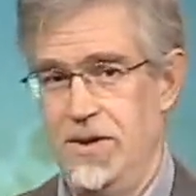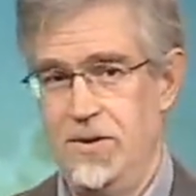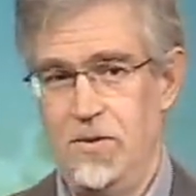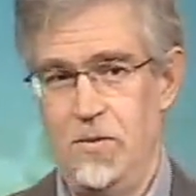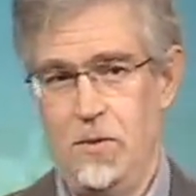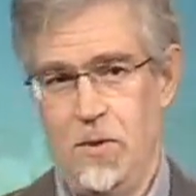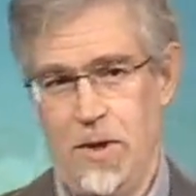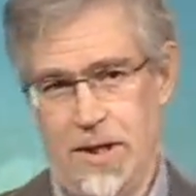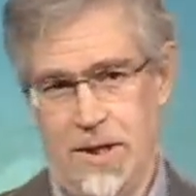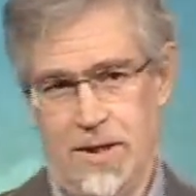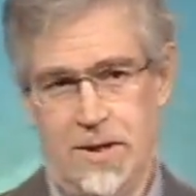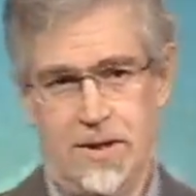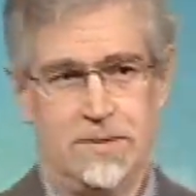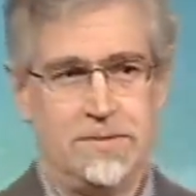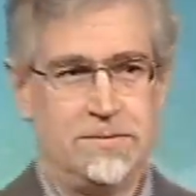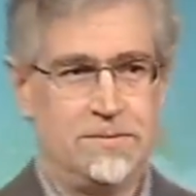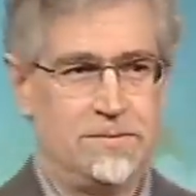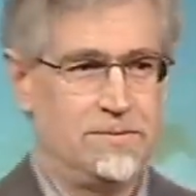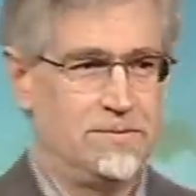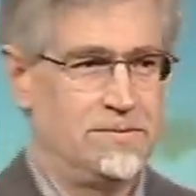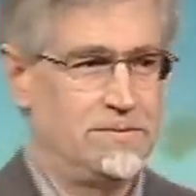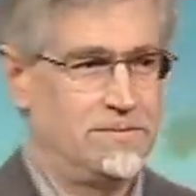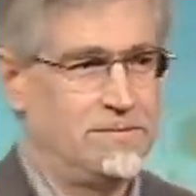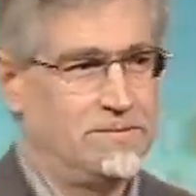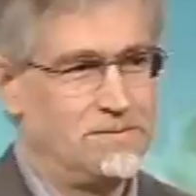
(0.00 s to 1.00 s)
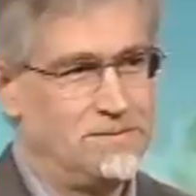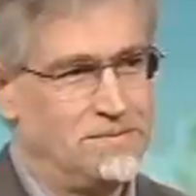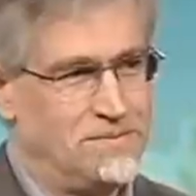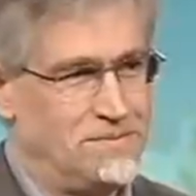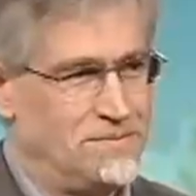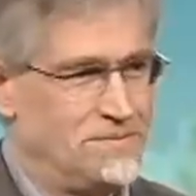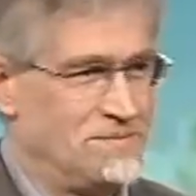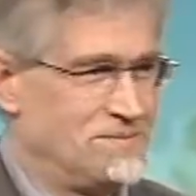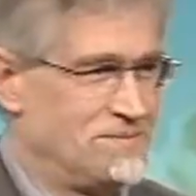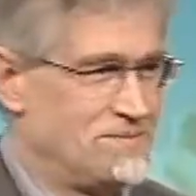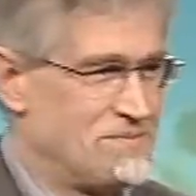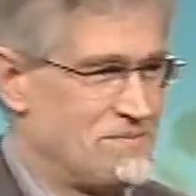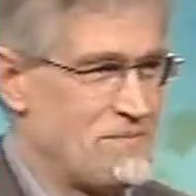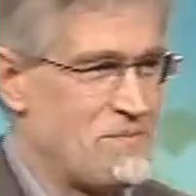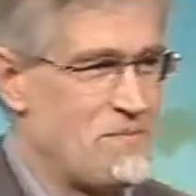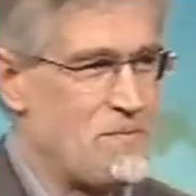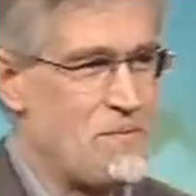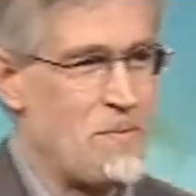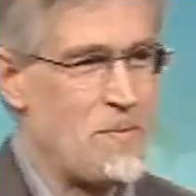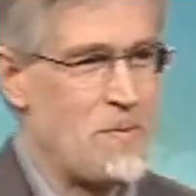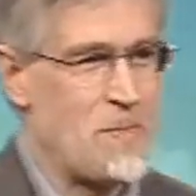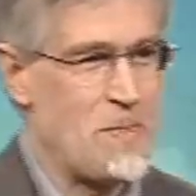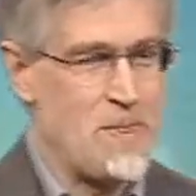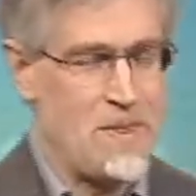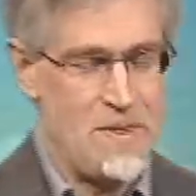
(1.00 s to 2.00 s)
Well,
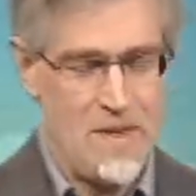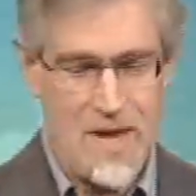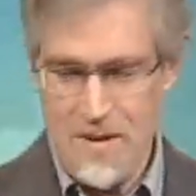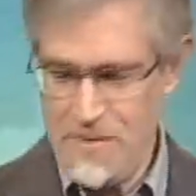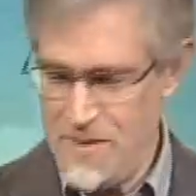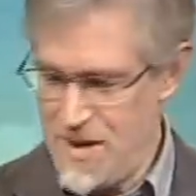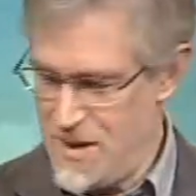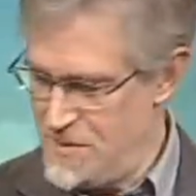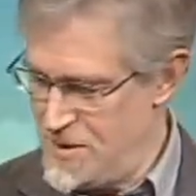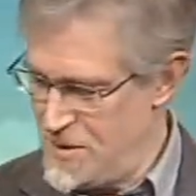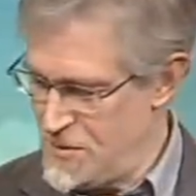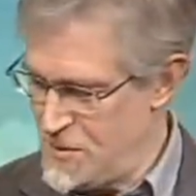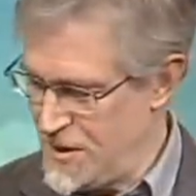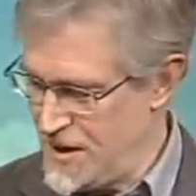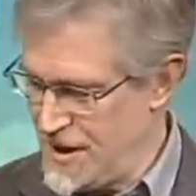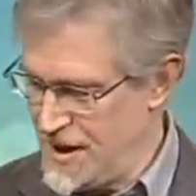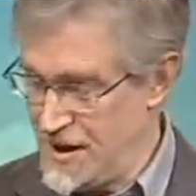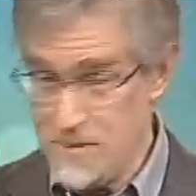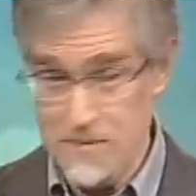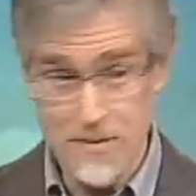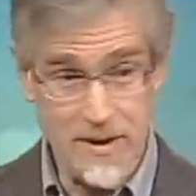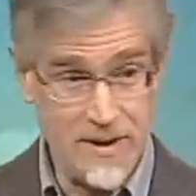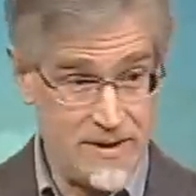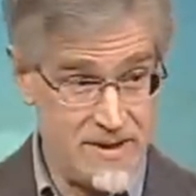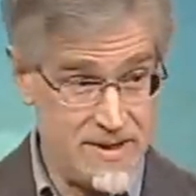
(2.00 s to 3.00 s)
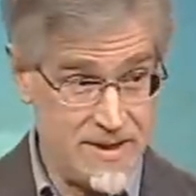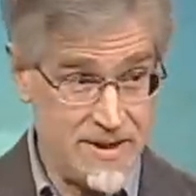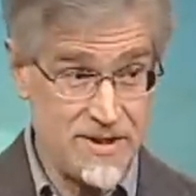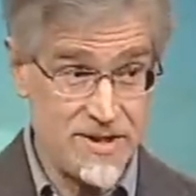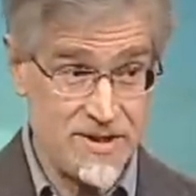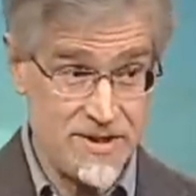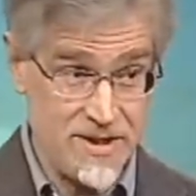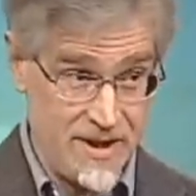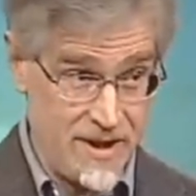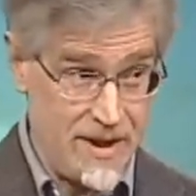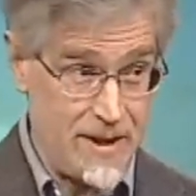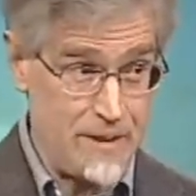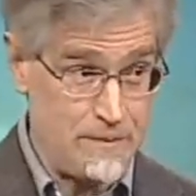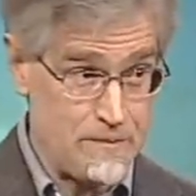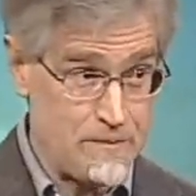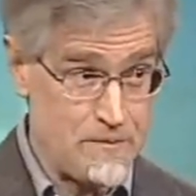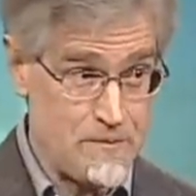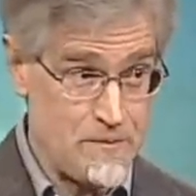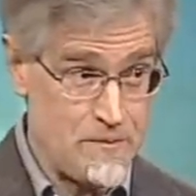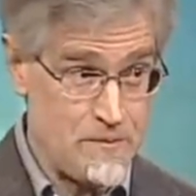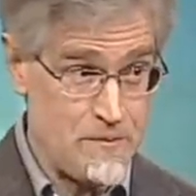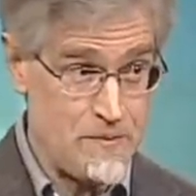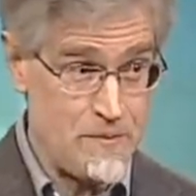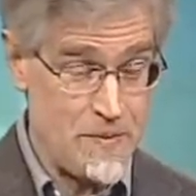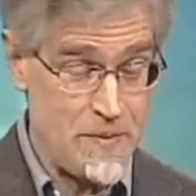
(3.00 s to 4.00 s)
they may be right, but this time,
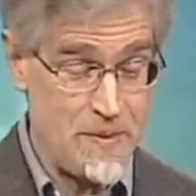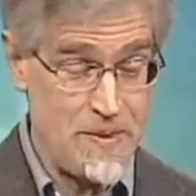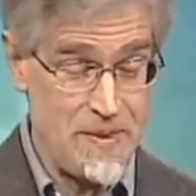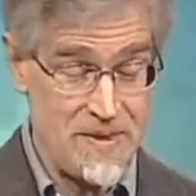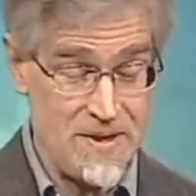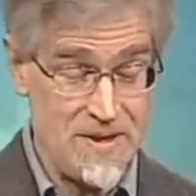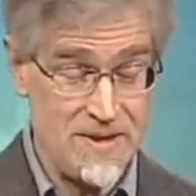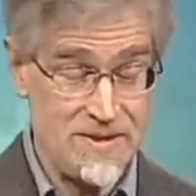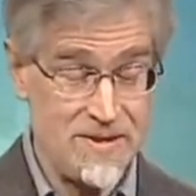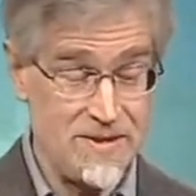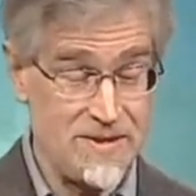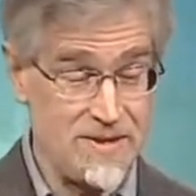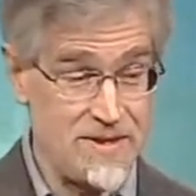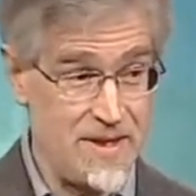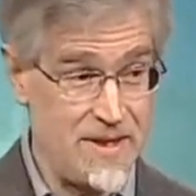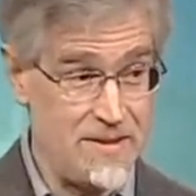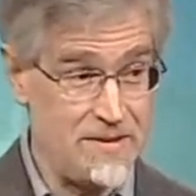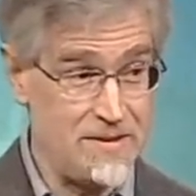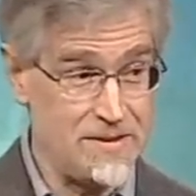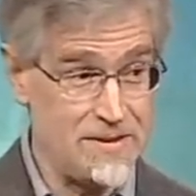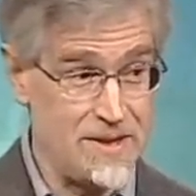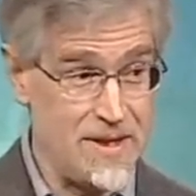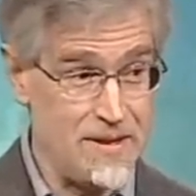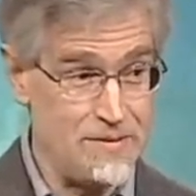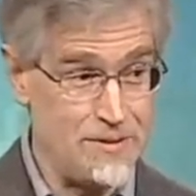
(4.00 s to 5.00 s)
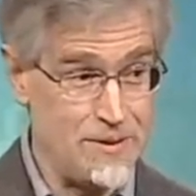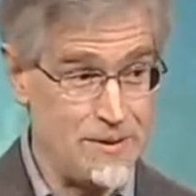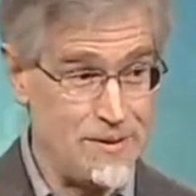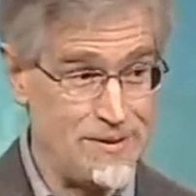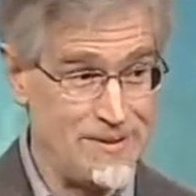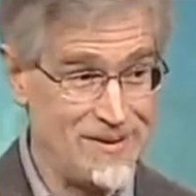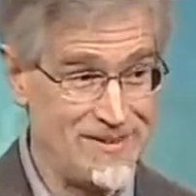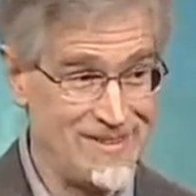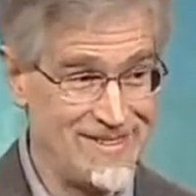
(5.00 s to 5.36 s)
this is on the level.